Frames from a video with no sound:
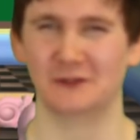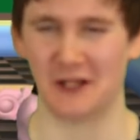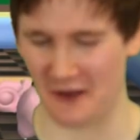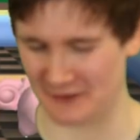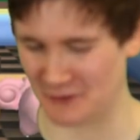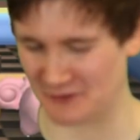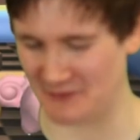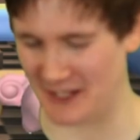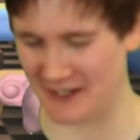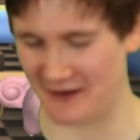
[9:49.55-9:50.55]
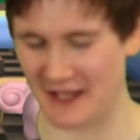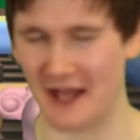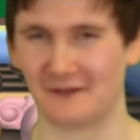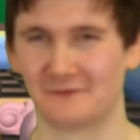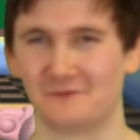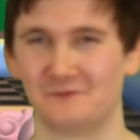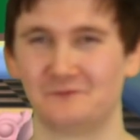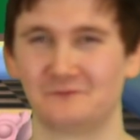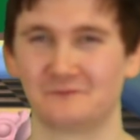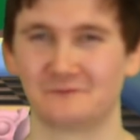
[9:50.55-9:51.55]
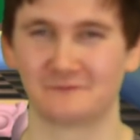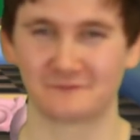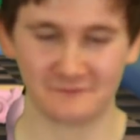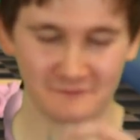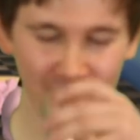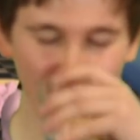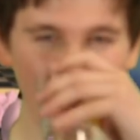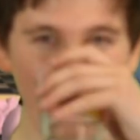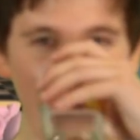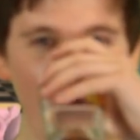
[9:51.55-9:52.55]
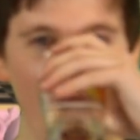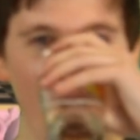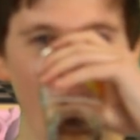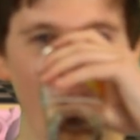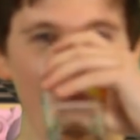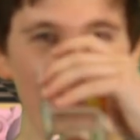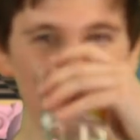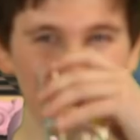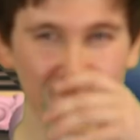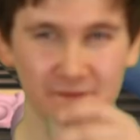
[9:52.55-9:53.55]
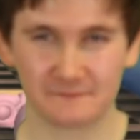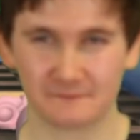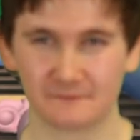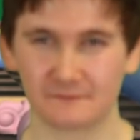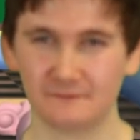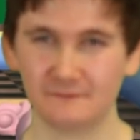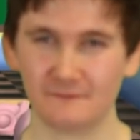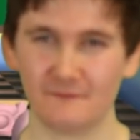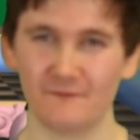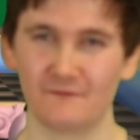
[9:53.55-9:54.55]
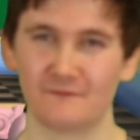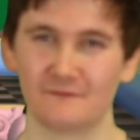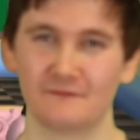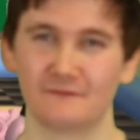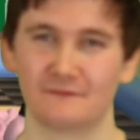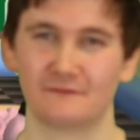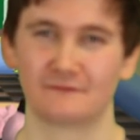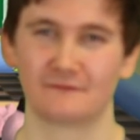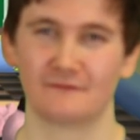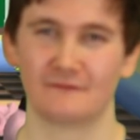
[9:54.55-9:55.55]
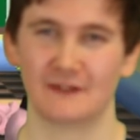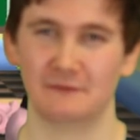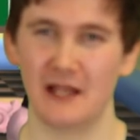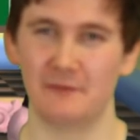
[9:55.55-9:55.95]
But no, it must be I think Clefairy looks like it's trying to pander too hard to like a female audience.